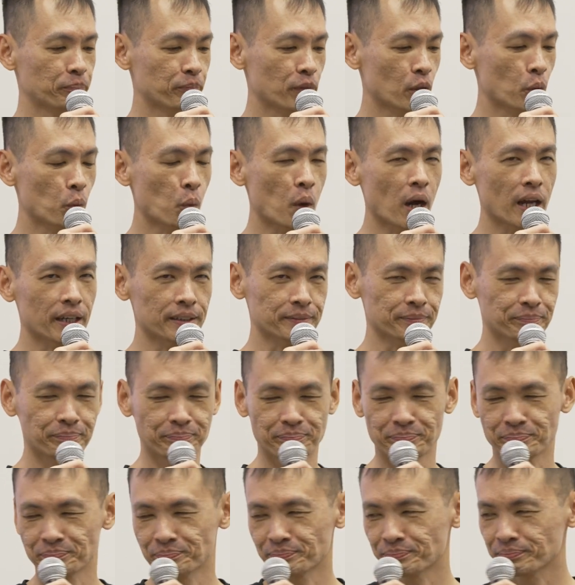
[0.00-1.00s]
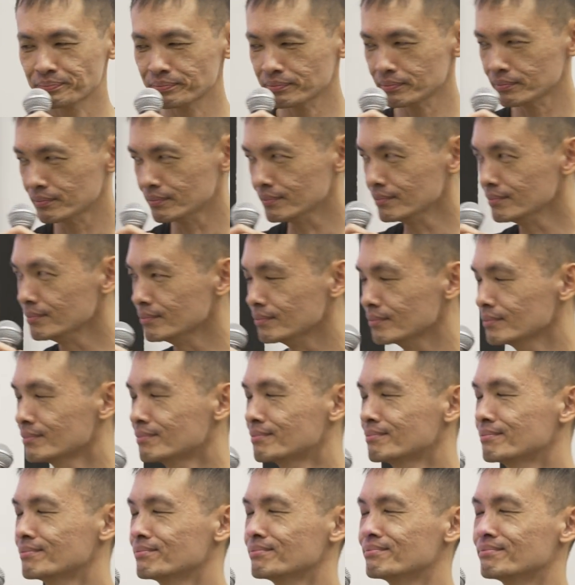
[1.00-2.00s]
1.
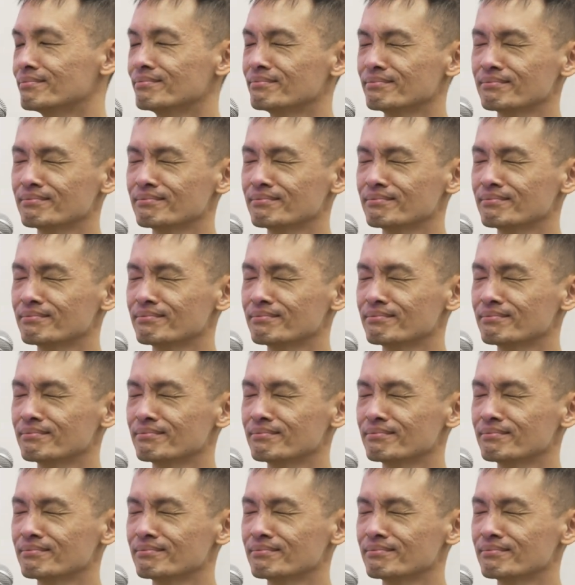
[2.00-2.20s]
A